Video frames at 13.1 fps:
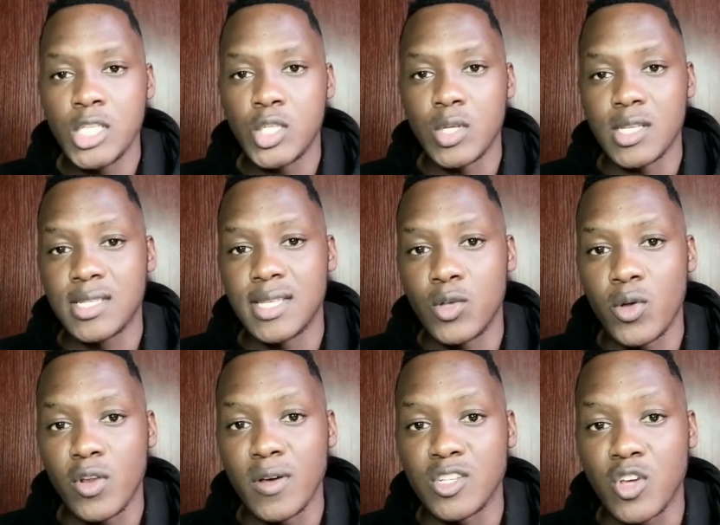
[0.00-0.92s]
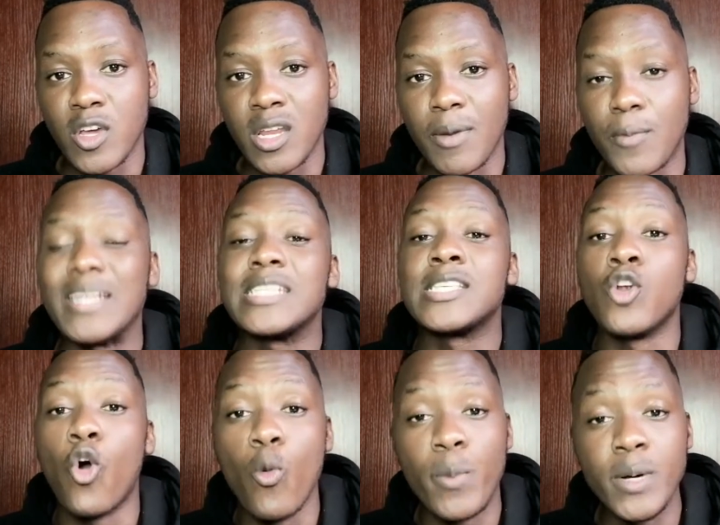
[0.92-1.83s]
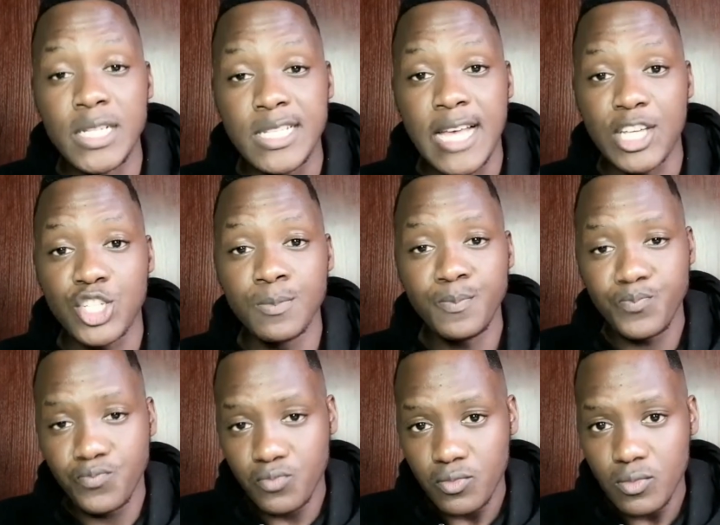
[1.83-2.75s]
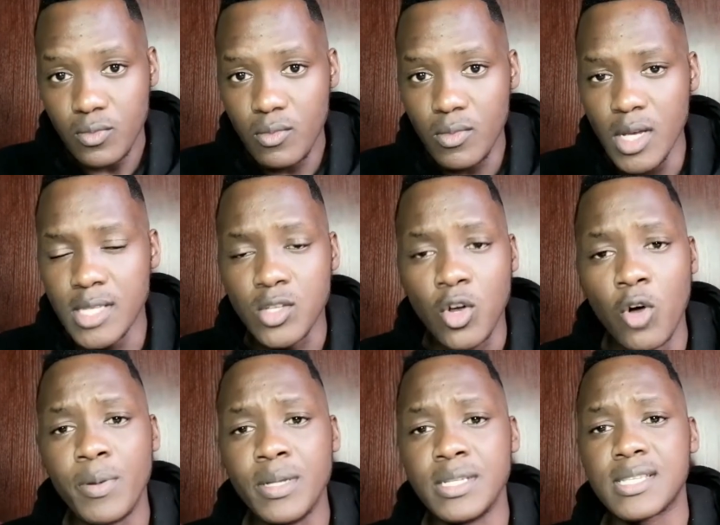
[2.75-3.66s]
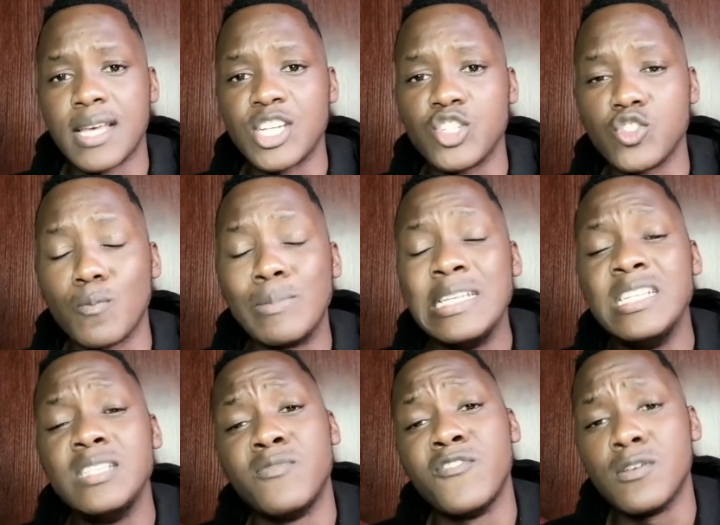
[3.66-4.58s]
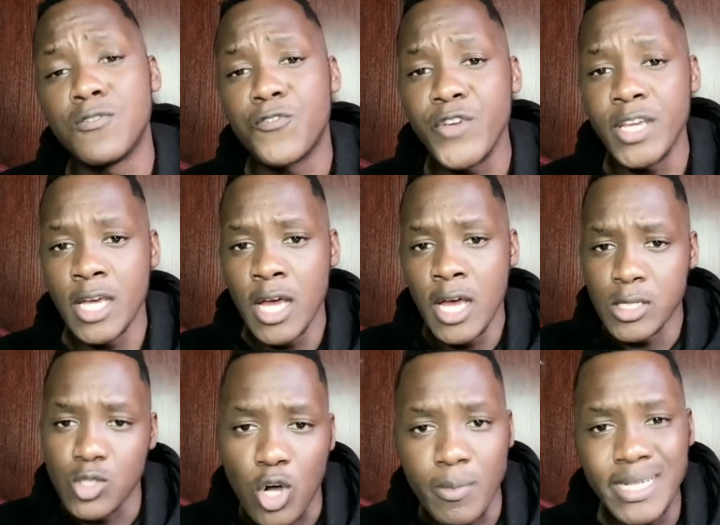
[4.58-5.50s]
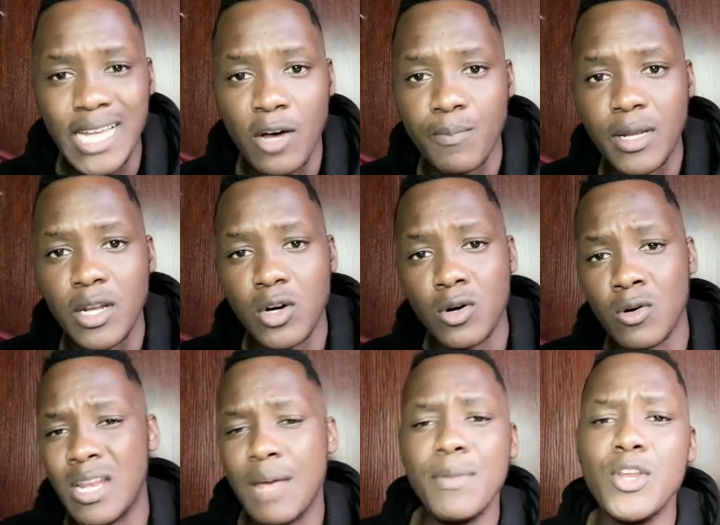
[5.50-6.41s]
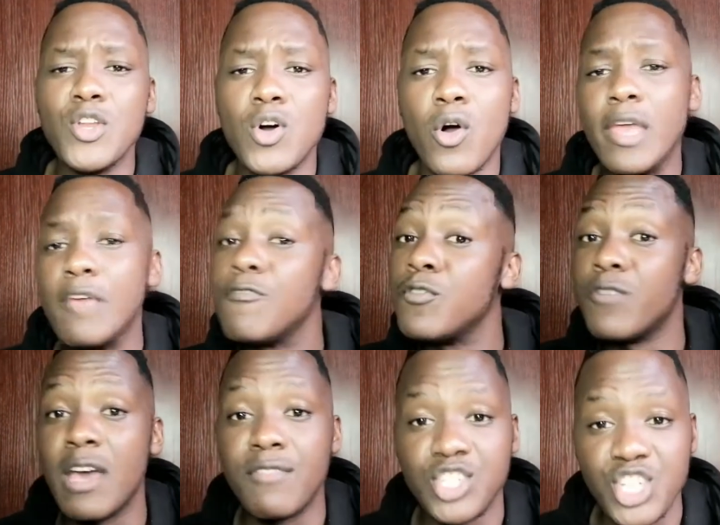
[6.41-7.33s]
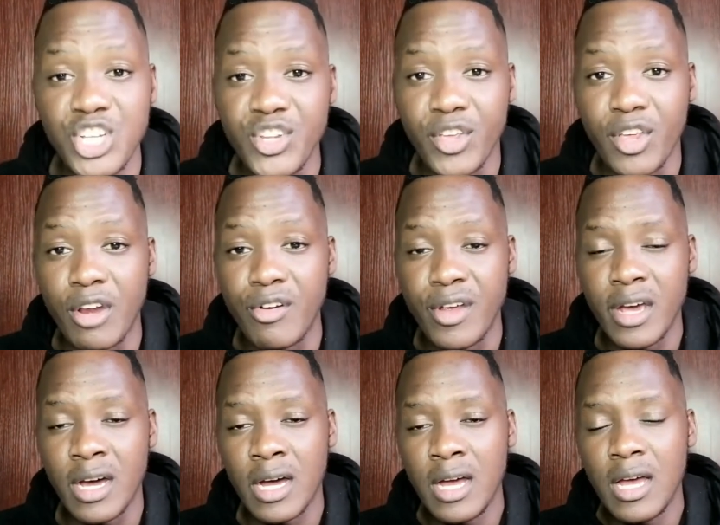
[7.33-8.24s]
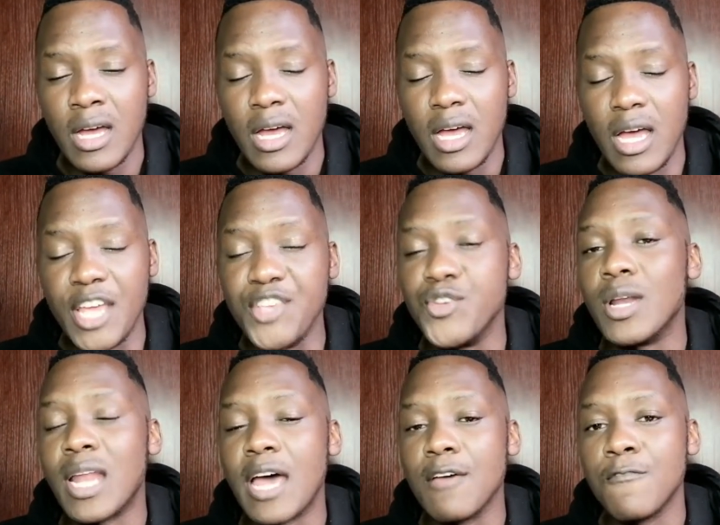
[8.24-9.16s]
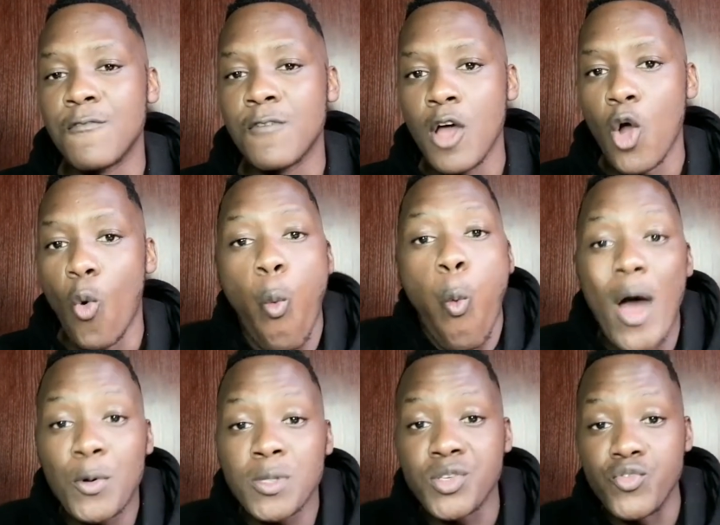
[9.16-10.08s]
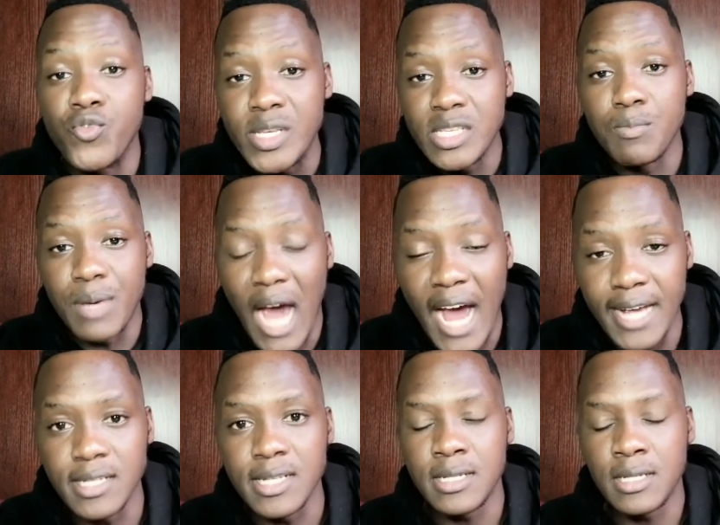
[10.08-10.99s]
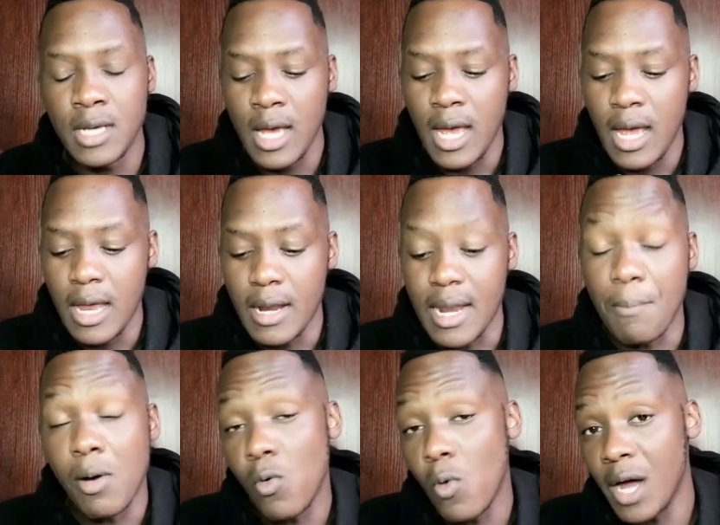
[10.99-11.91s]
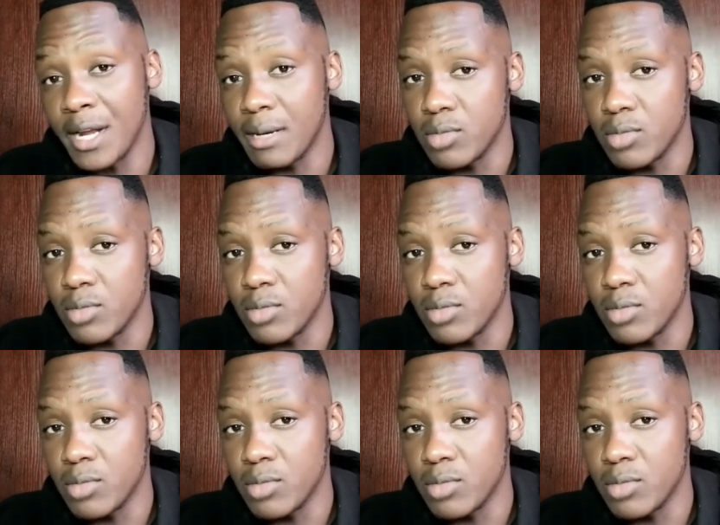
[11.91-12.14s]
So that's exactly what we're talking about. But it's an open discussion. So please feel free to comment down below. Let me know if you've ever changed a career in your life. What was the reason behind it? Number one.